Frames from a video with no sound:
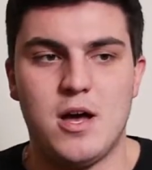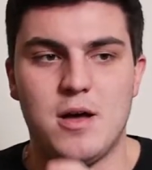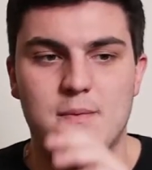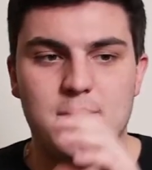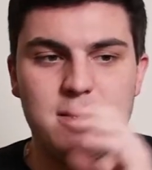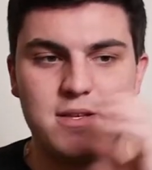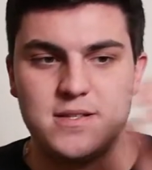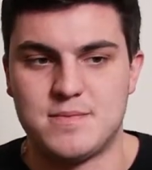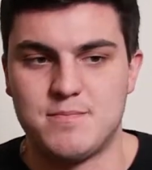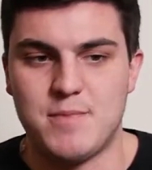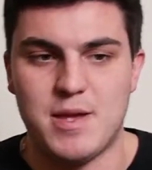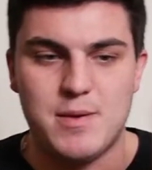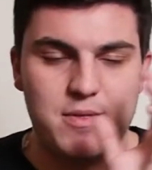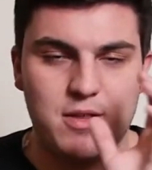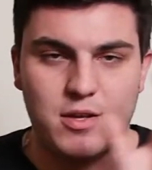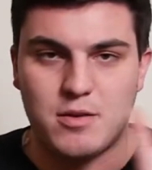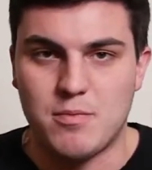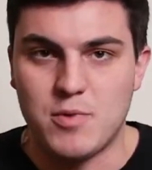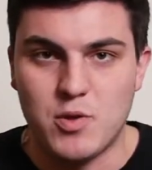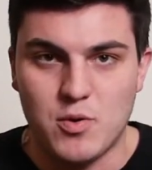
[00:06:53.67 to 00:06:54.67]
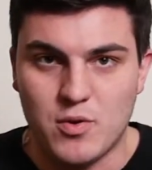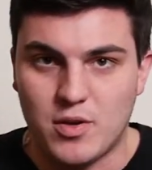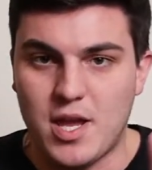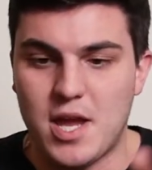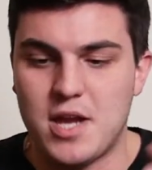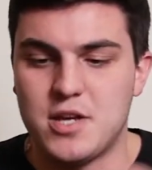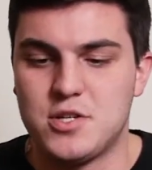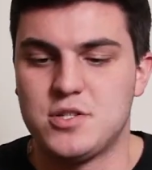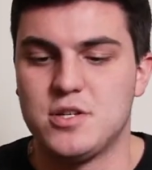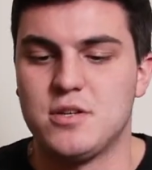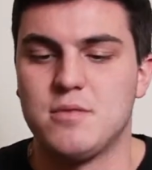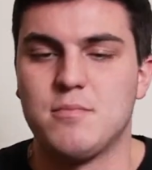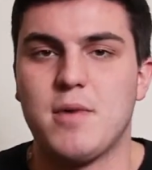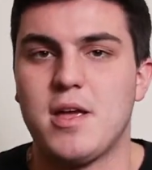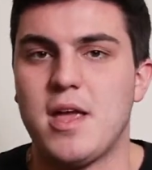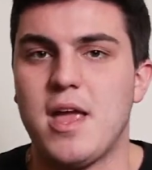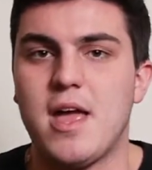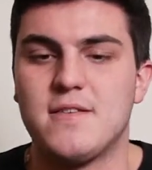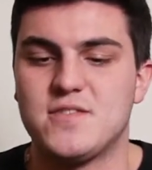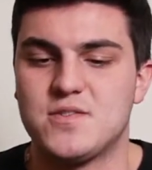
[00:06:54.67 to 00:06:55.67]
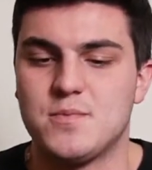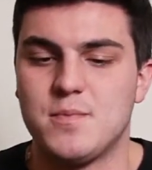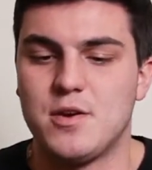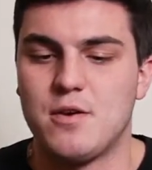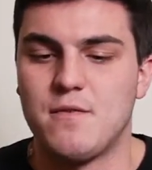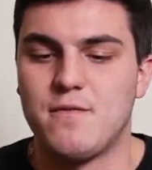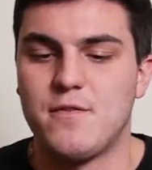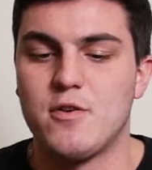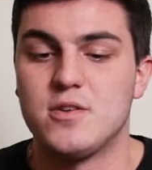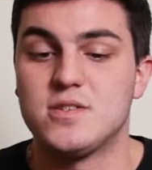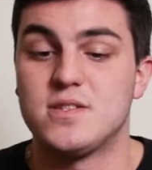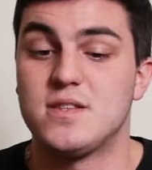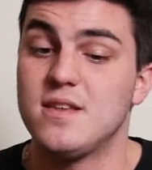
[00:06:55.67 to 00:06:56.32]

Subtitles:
Is maybe the communication might have some interference.